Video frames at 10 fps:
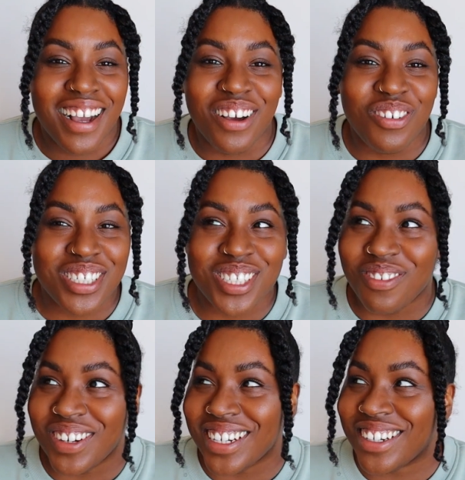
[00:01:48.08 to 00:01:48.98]

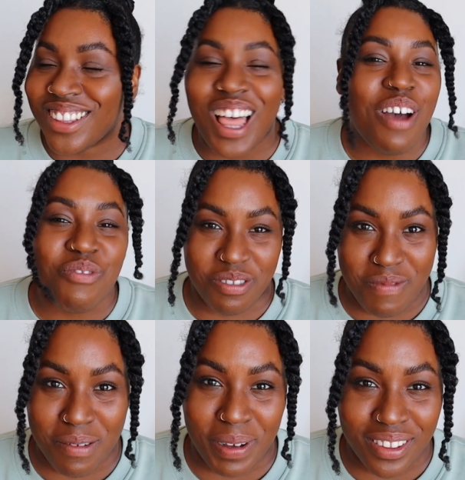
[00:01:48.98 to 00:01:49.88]
could laugh
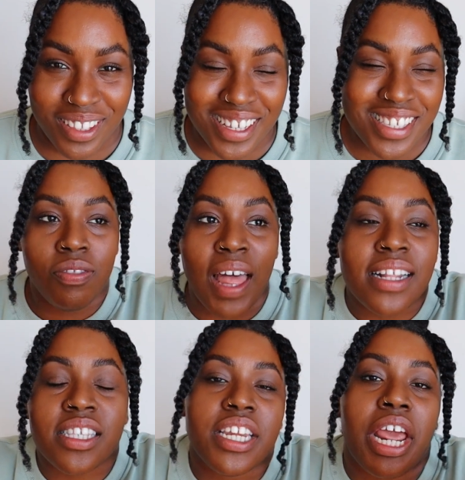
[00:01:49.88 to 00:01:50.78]
with me about this.
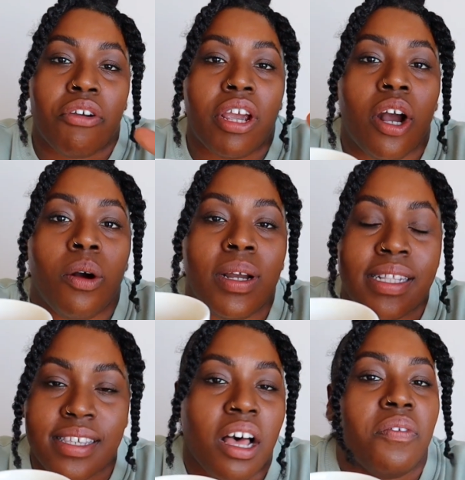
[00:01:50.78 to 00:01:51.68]
That scenario
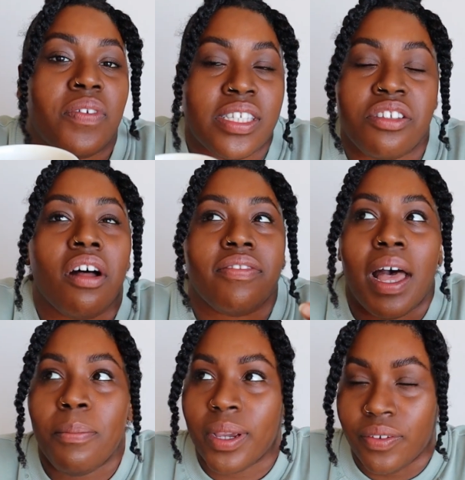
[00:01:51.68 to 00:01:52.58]
itself is not
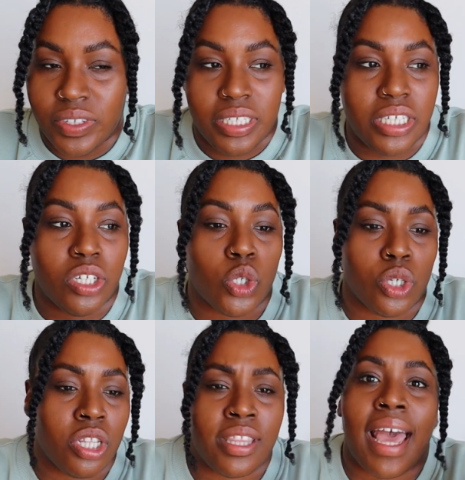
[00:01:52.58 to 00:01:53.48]
that big of a deal
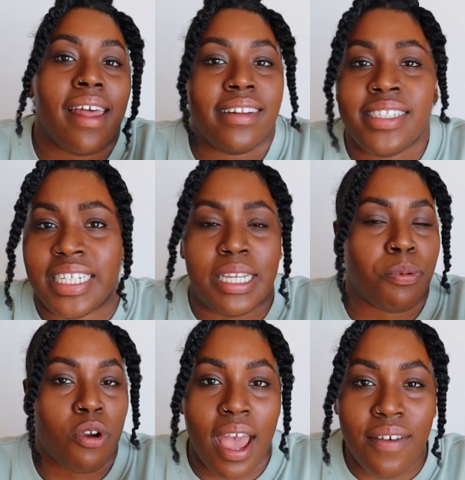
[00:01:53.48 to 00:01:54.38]
or that
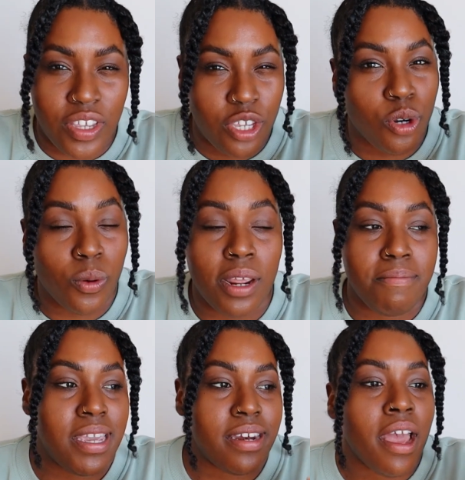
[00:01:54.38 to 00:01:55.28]
deep or heavy, you know what I
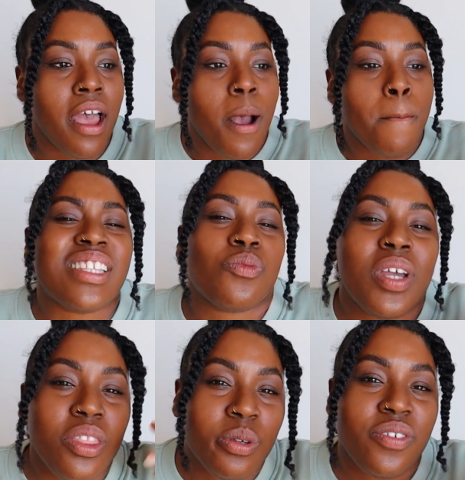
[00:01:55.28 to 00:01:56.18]
mean? It's
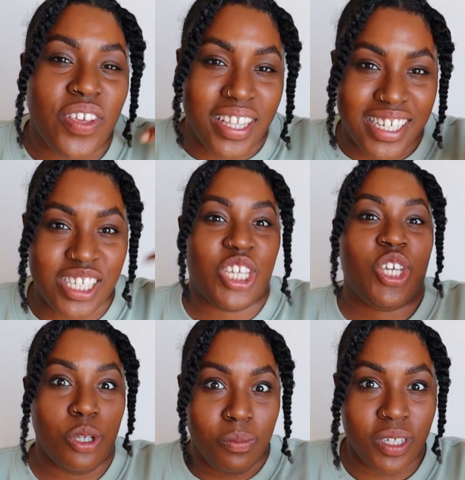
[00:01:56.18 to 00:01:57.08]
when those feelings
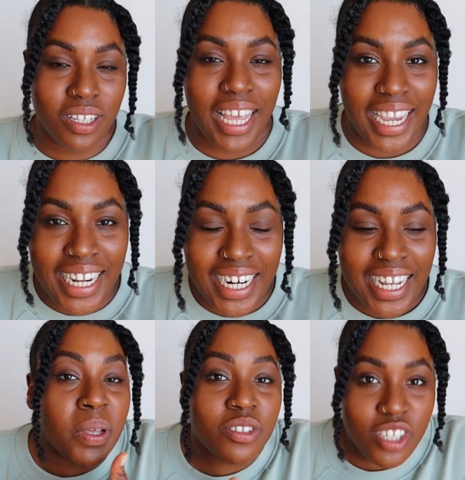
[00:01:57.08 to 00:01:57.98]
accumulate,
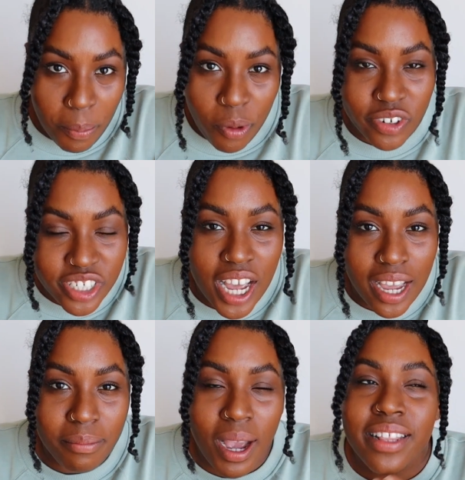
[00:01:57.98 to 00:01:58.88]
it builds up over
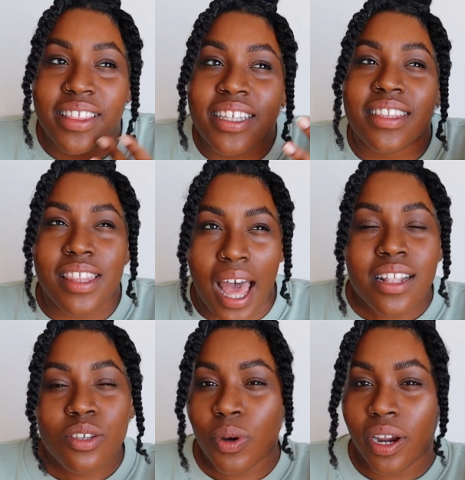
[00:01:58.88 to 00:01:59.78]
time. I think
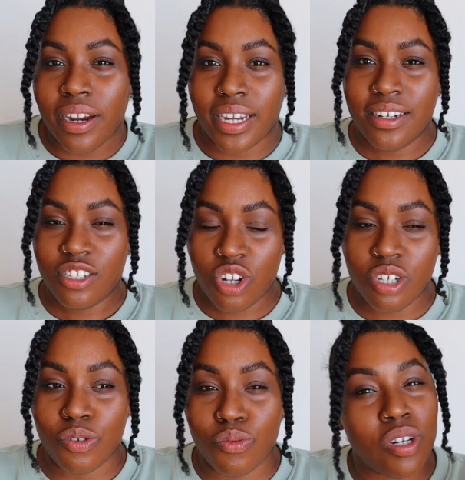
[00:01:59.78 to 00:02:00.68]
that's where it can
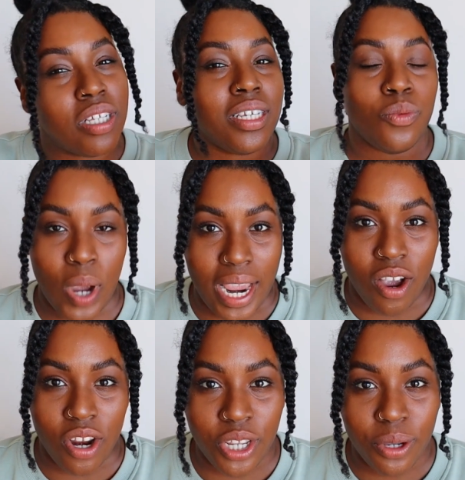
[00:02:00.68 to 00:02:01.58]
start to really
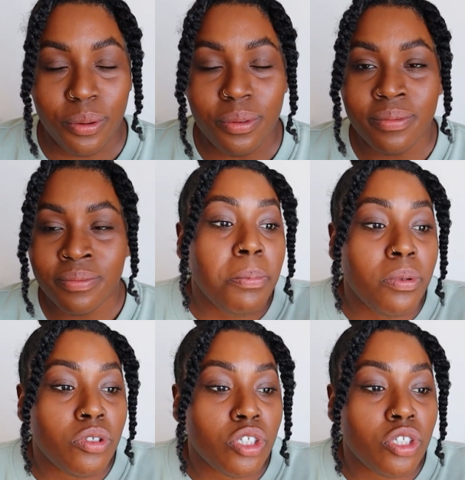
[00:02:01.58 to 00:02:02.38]
weigh on you. People